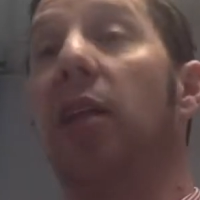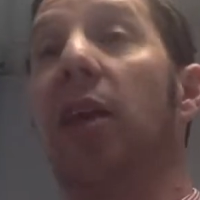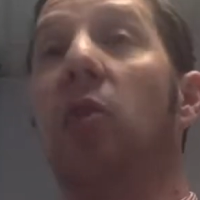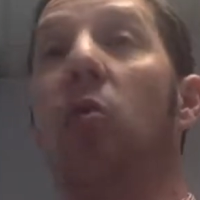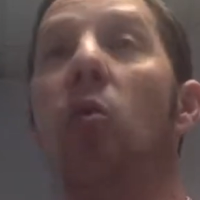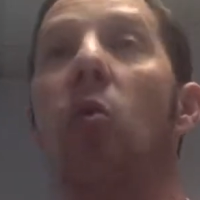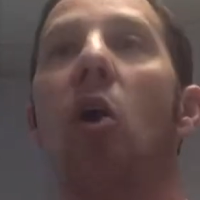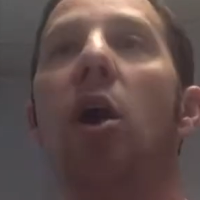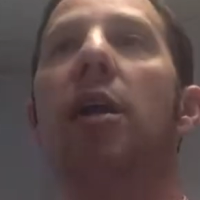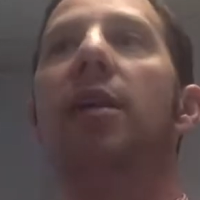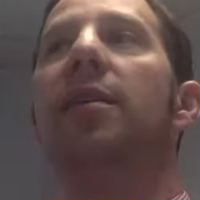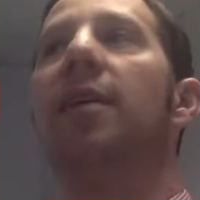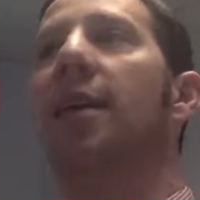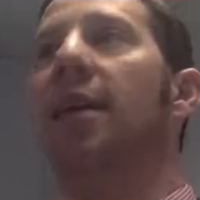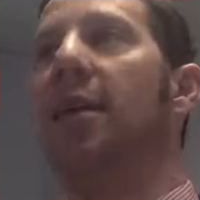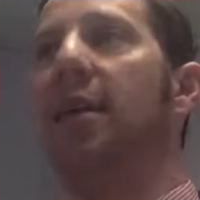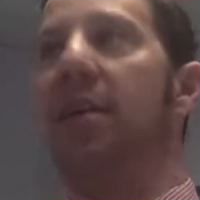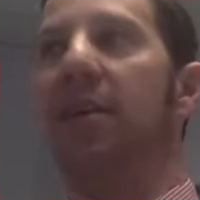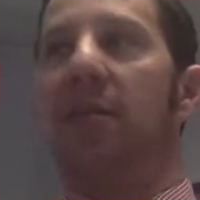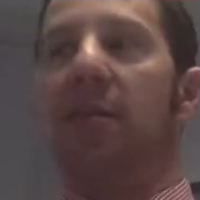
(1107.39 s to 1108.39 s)
Like one
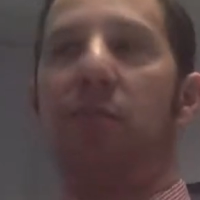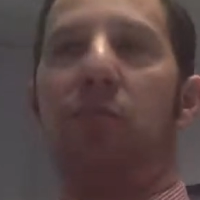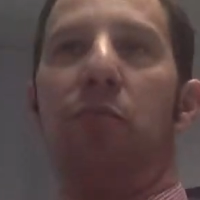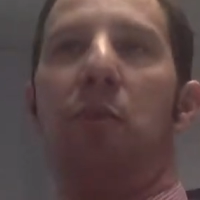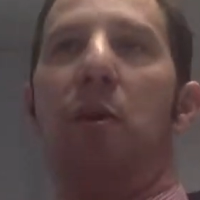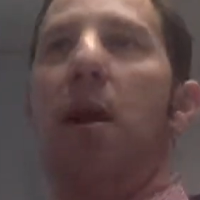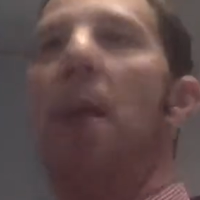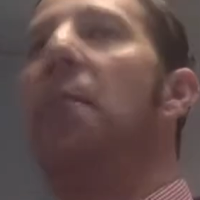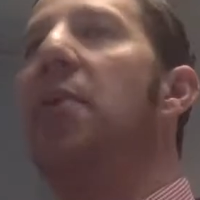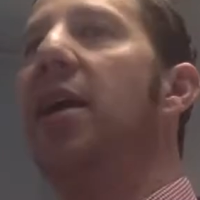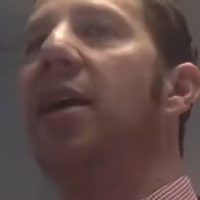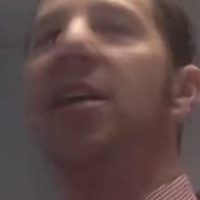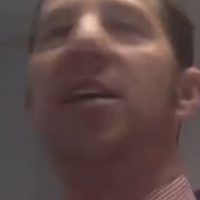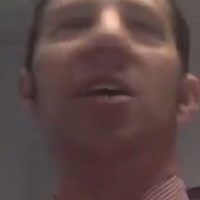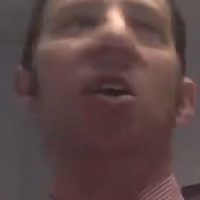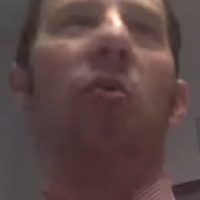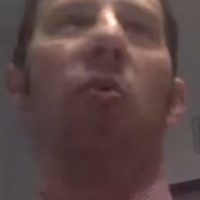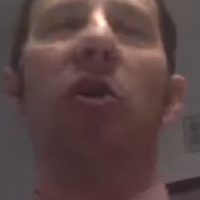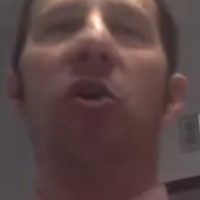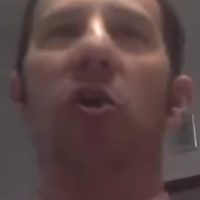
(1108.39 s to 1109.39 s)

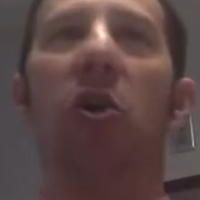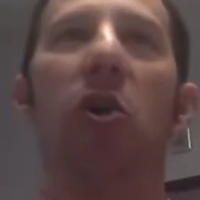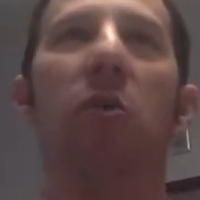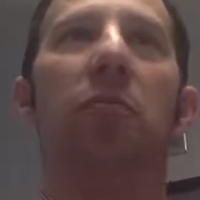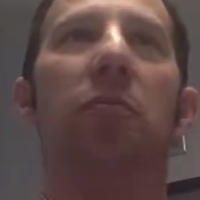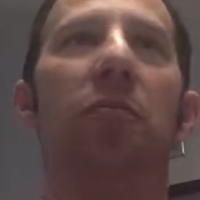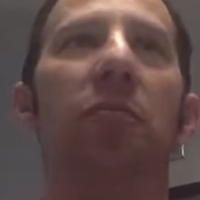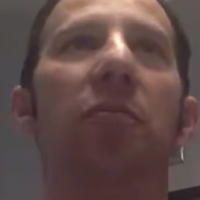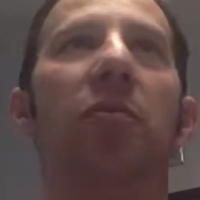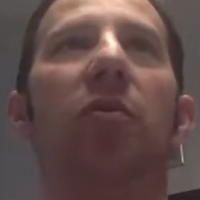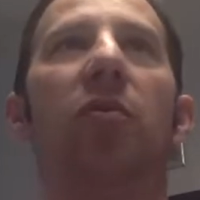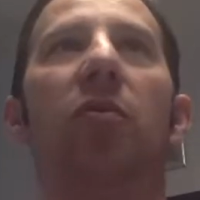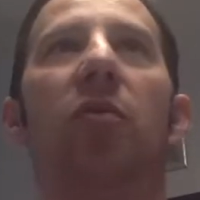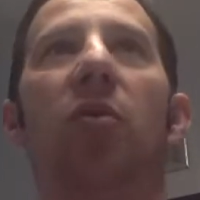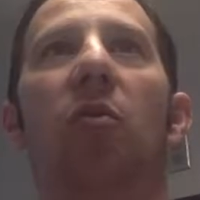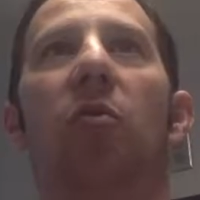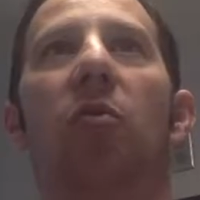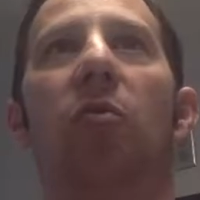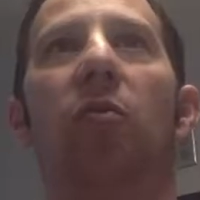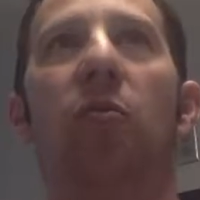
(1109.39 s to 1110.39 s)
opinion or one group,
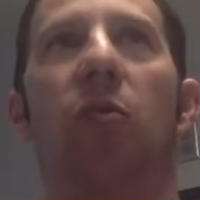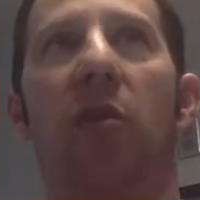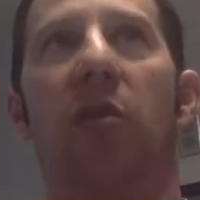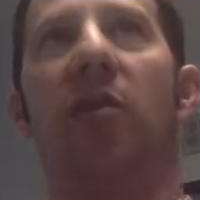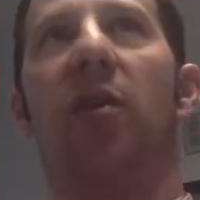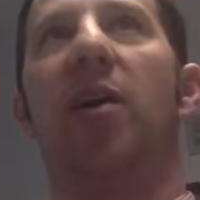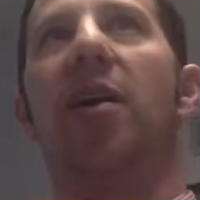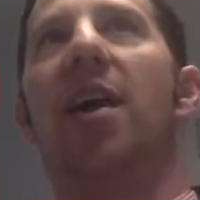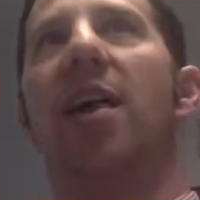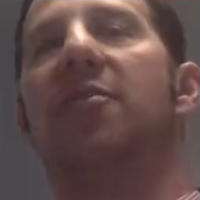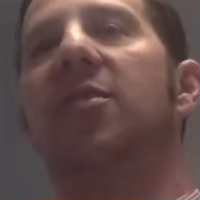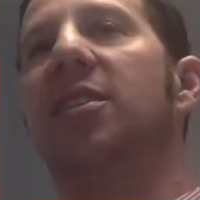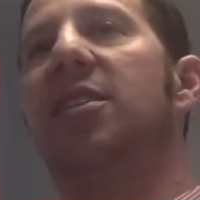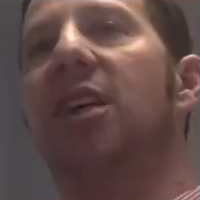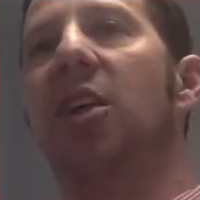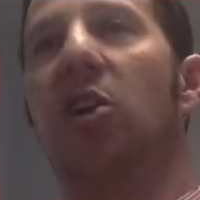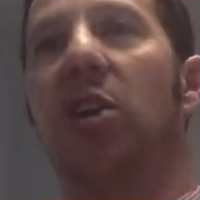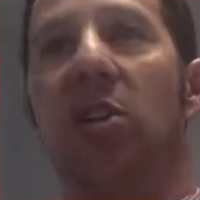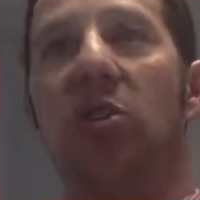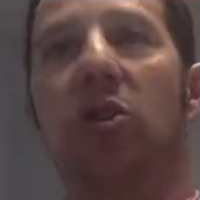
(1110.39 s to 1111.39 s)
what they have to
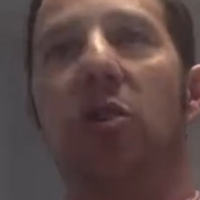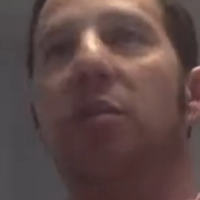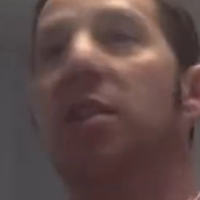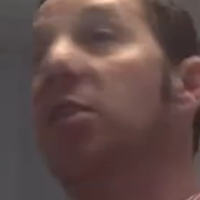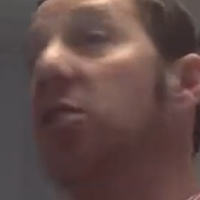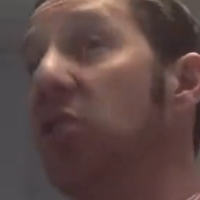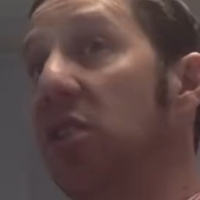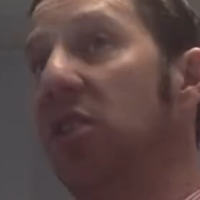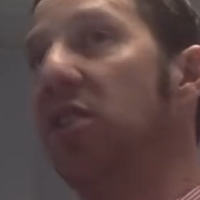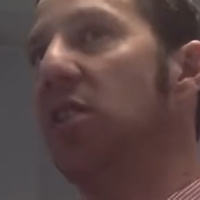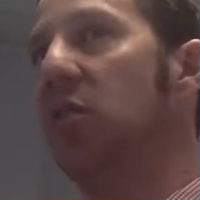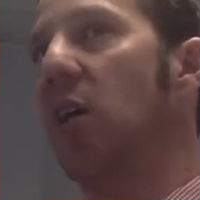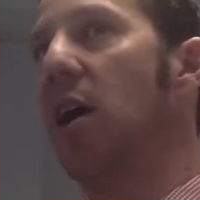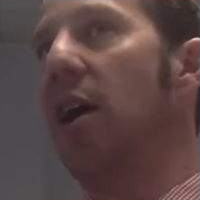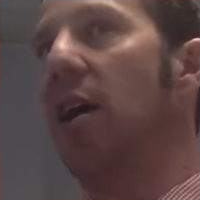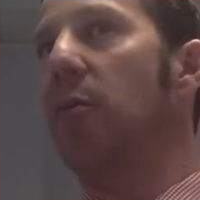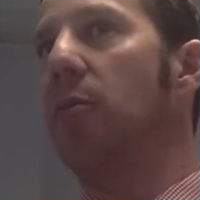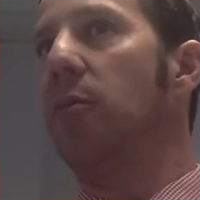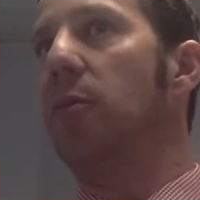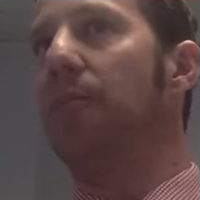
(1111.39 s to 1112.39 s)
say or contribute is just as
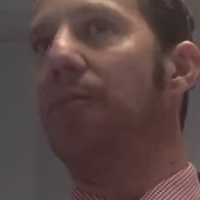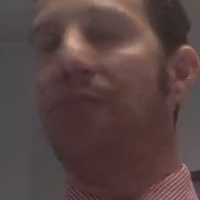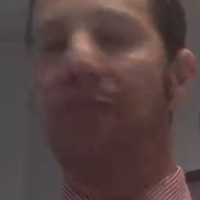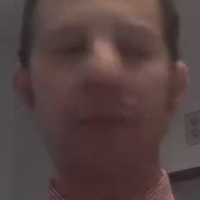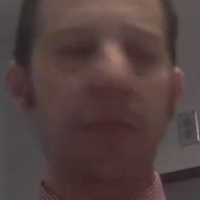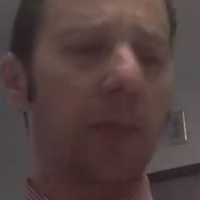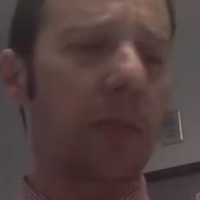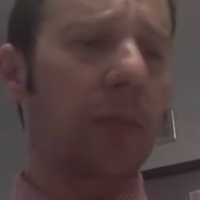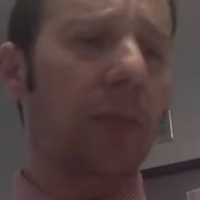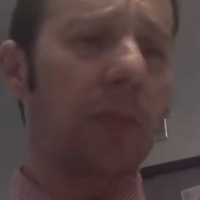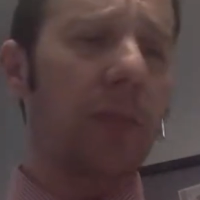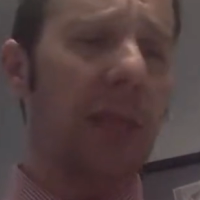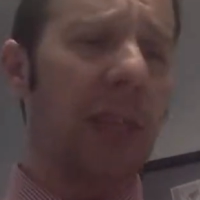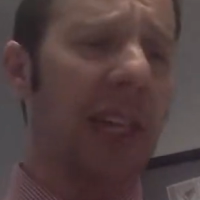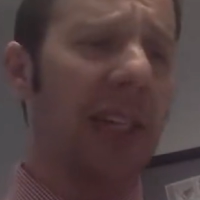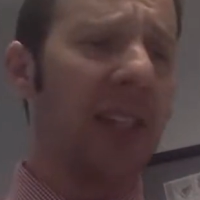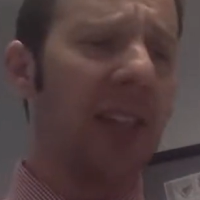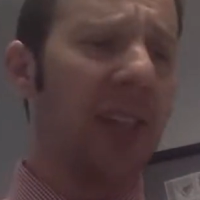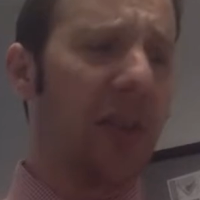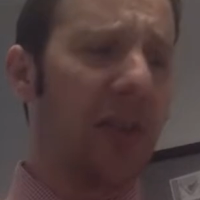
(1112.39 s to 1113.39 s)
valuable. Yeah.
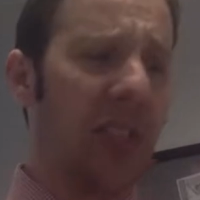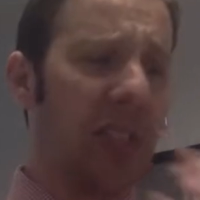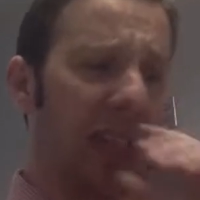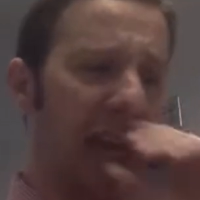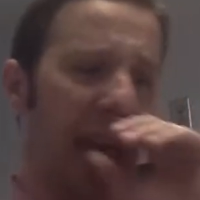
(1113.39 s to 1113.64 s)
And so just